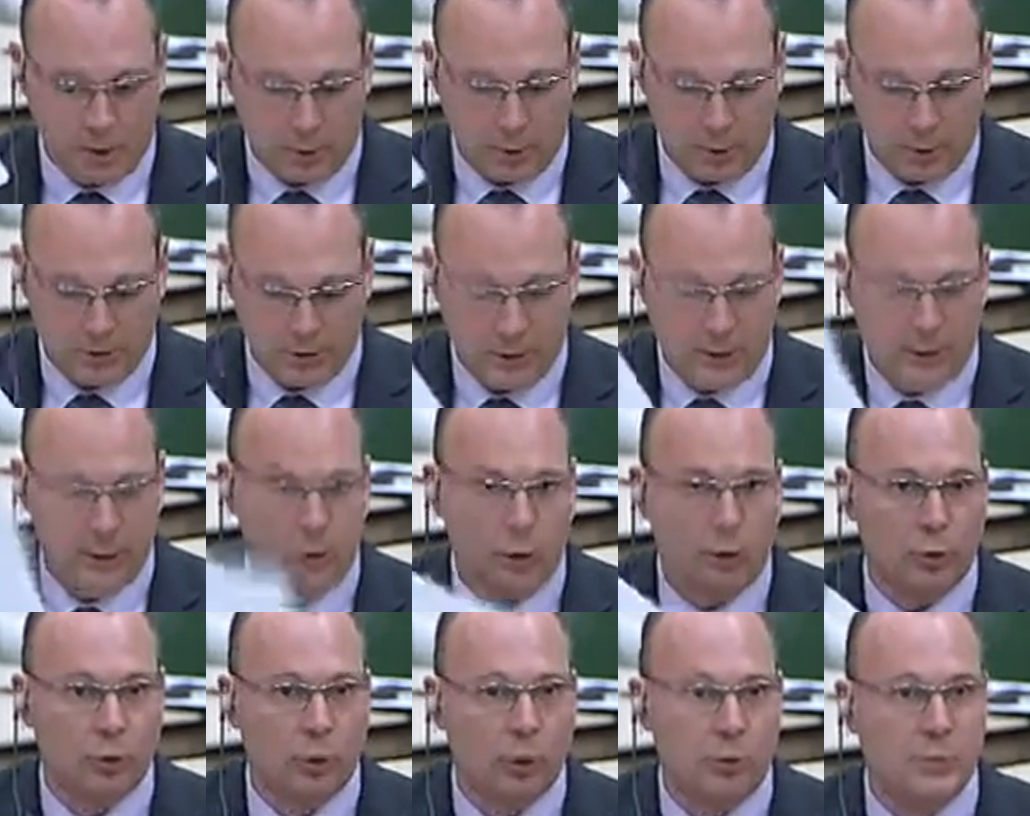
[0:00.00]
What I read
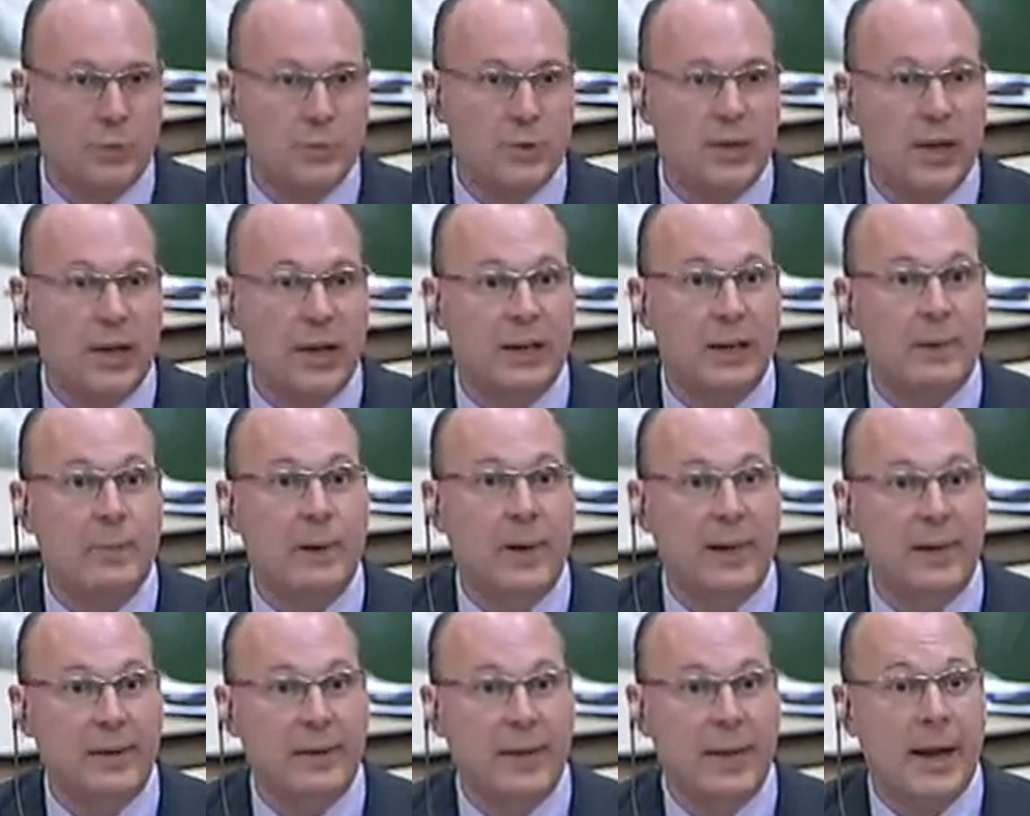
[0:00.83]
in this
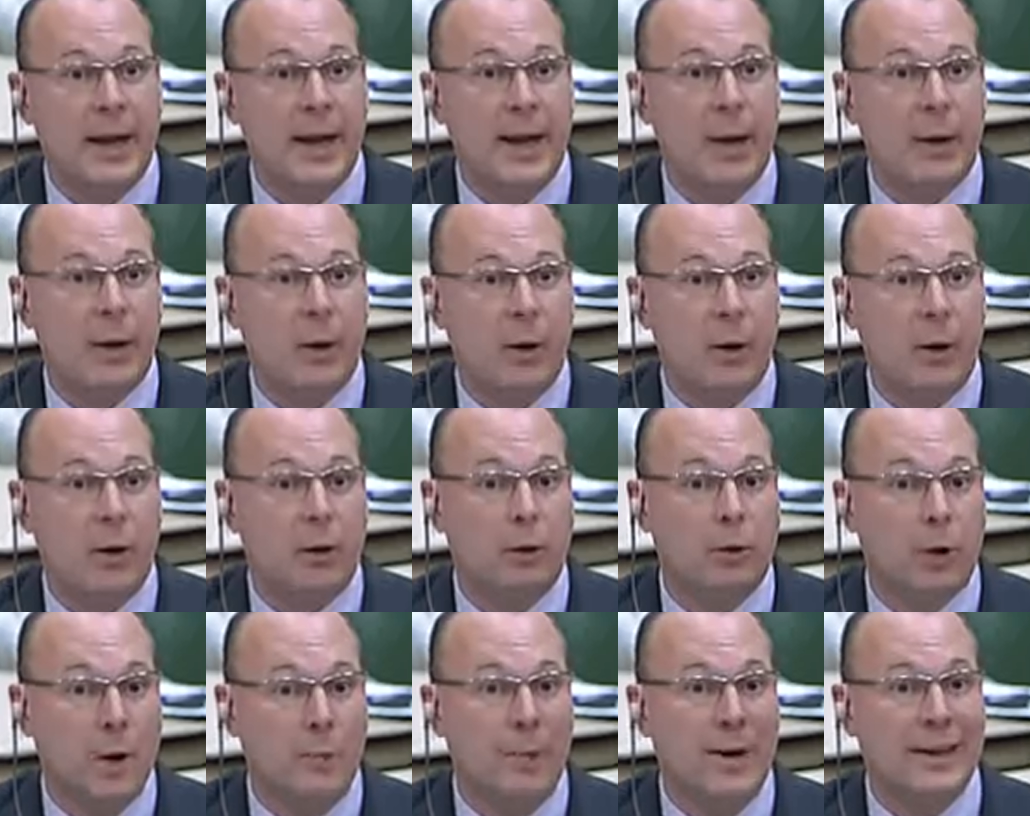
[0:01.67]
report, among
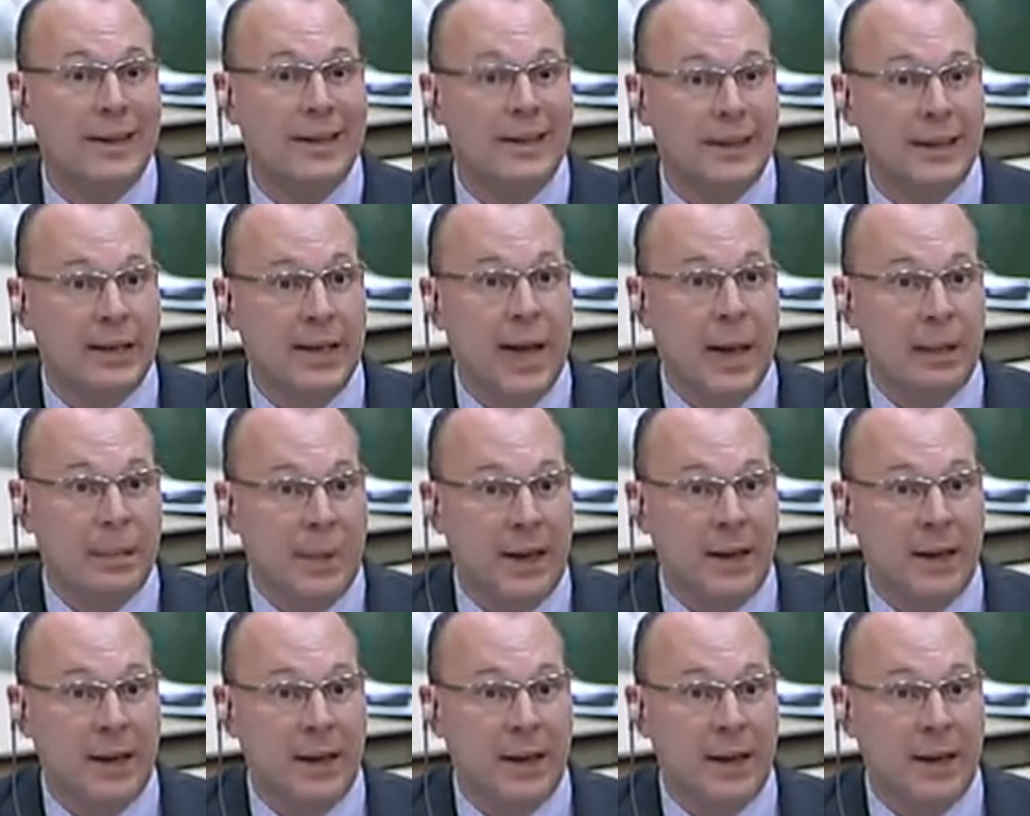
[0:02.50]
other things,